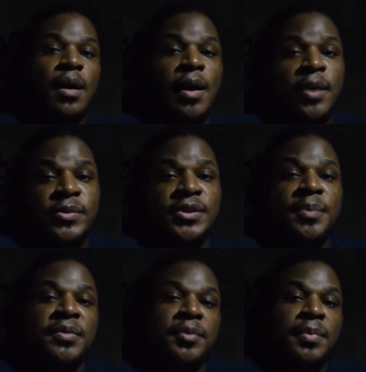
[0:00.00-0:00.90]
Hey, what's
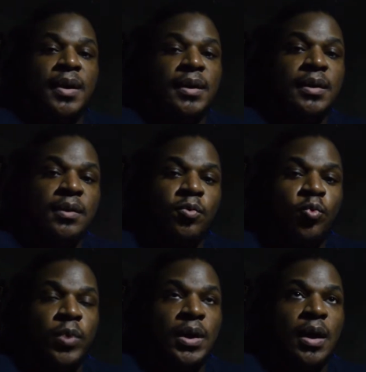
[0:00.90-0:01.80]
up, everybody?
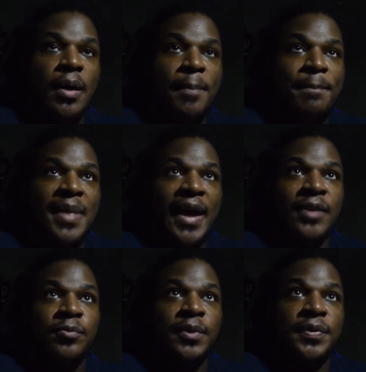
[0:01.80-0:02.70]
We are
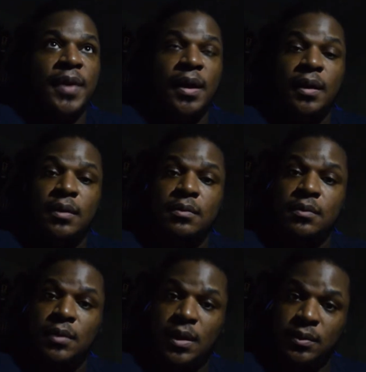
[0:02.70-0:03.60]
back with
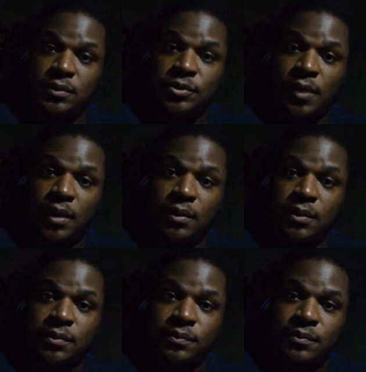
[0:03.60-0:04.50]
another
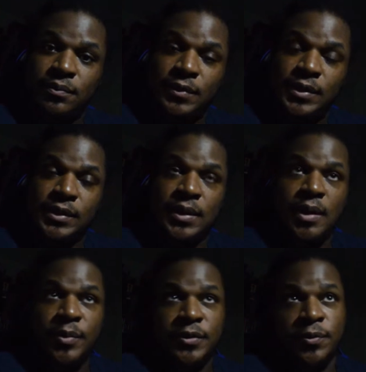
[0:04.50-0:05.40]
trailer. This
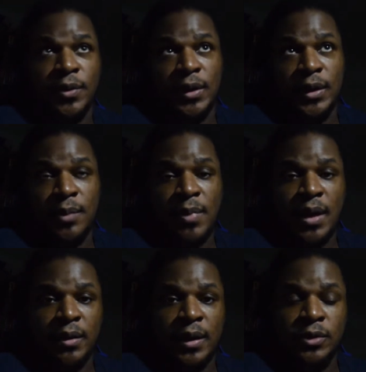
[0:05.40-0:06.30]
time it's for Alita
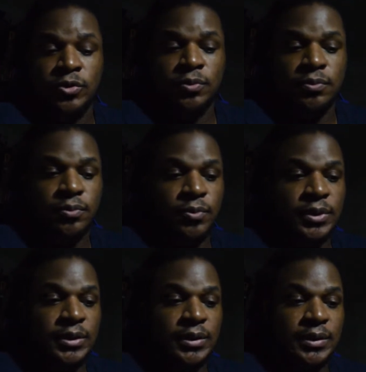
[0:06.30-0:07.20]
Battle Angel,
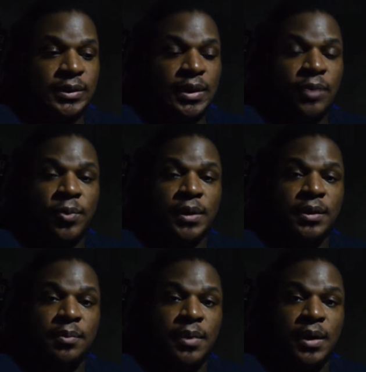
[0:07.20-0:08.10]
which is
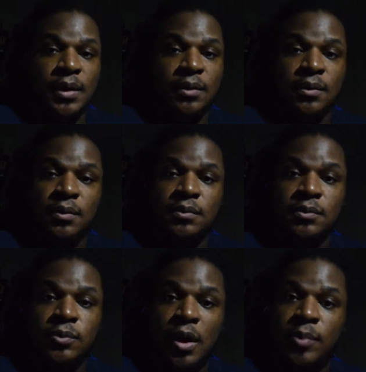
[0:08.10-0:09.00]
directed by
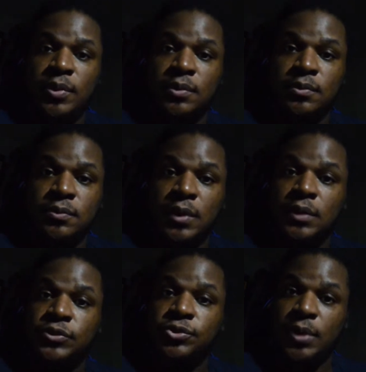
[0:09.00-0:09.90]
Robert
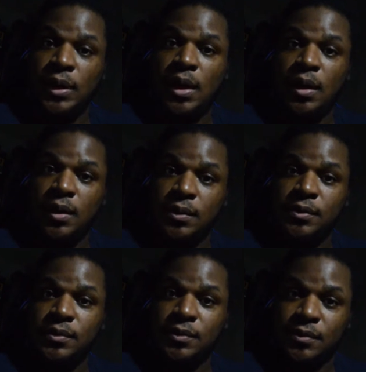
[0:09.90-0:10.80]

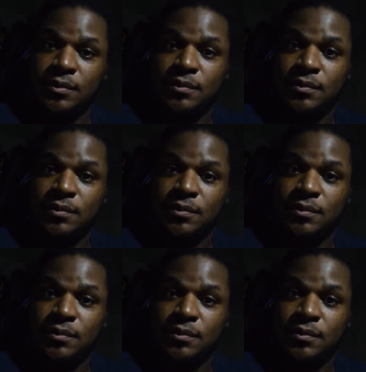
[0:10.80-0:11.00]
Rodriguez.